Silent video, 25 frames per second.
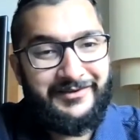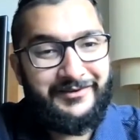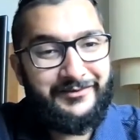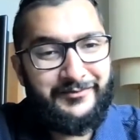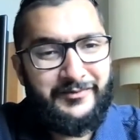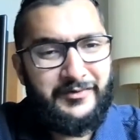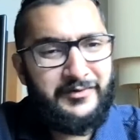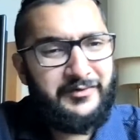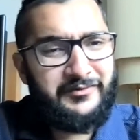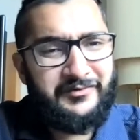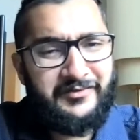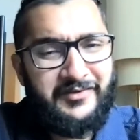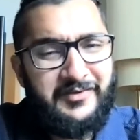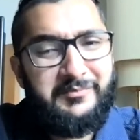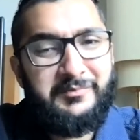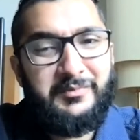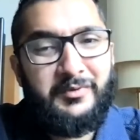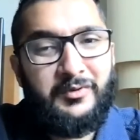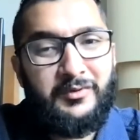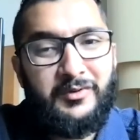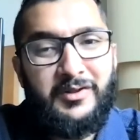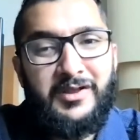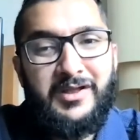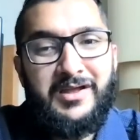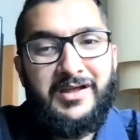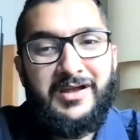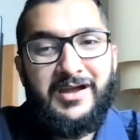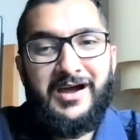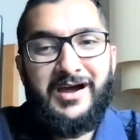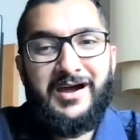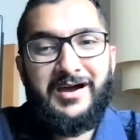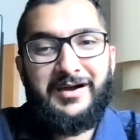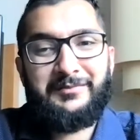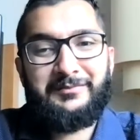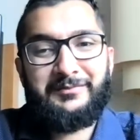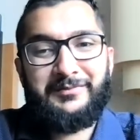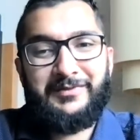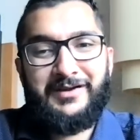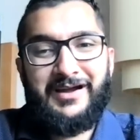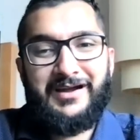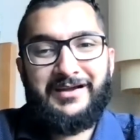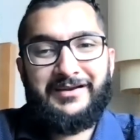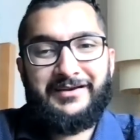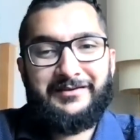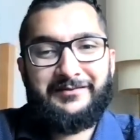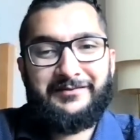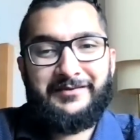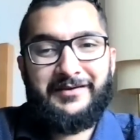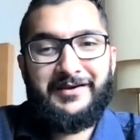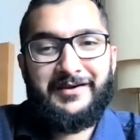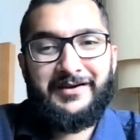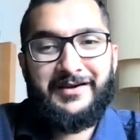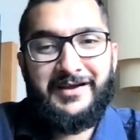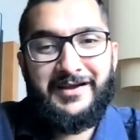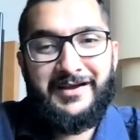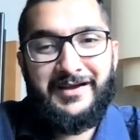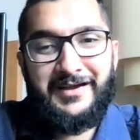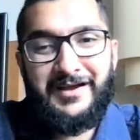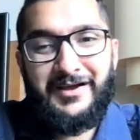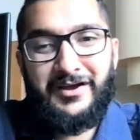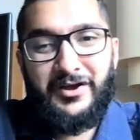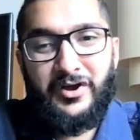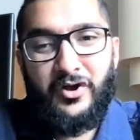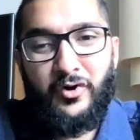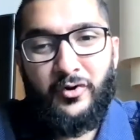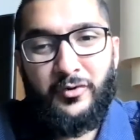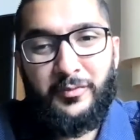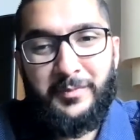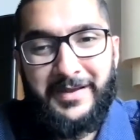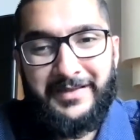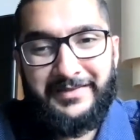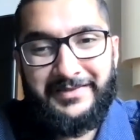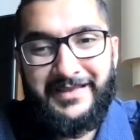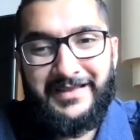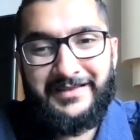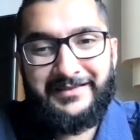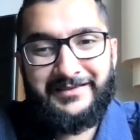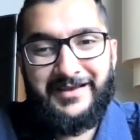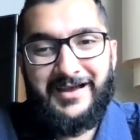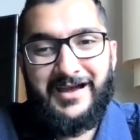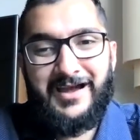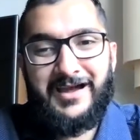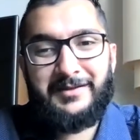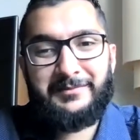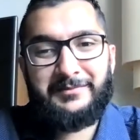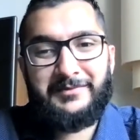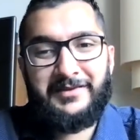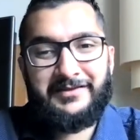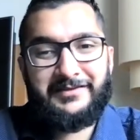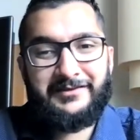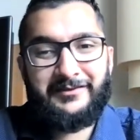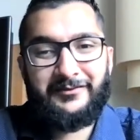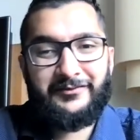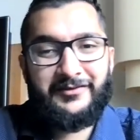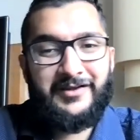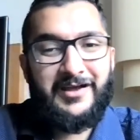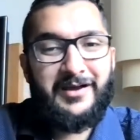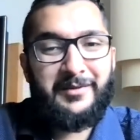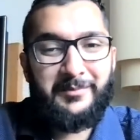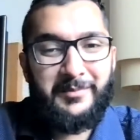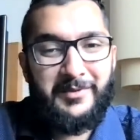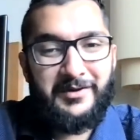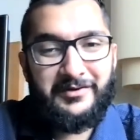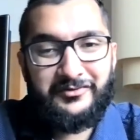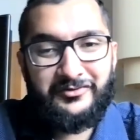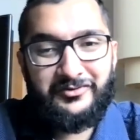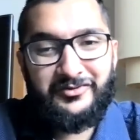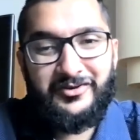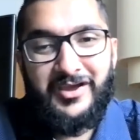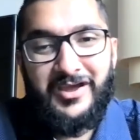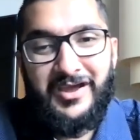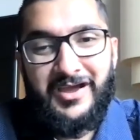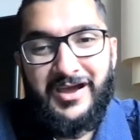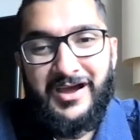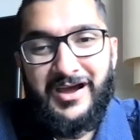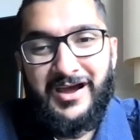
It's very simple, kind of a home at that time, that there's not much